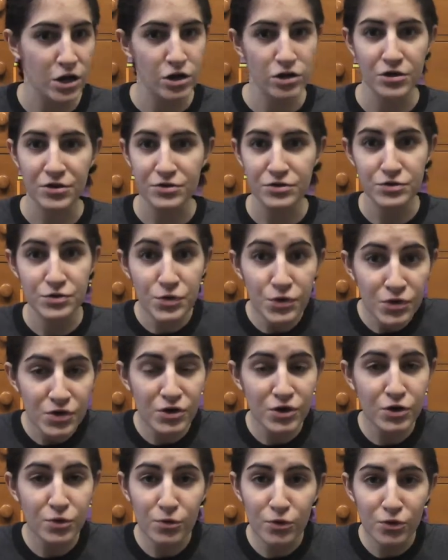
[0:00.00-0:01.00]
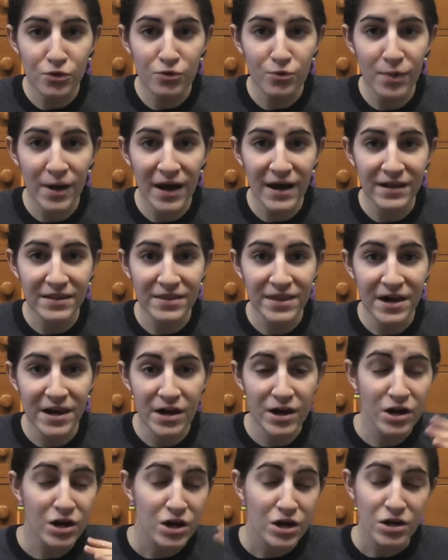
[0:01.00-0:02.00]
The sooner you move back
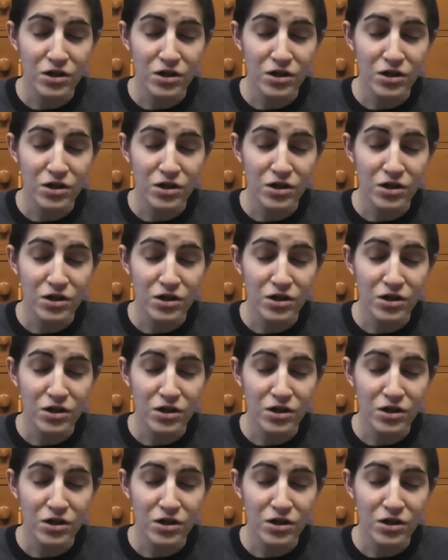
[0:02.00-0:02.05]
there,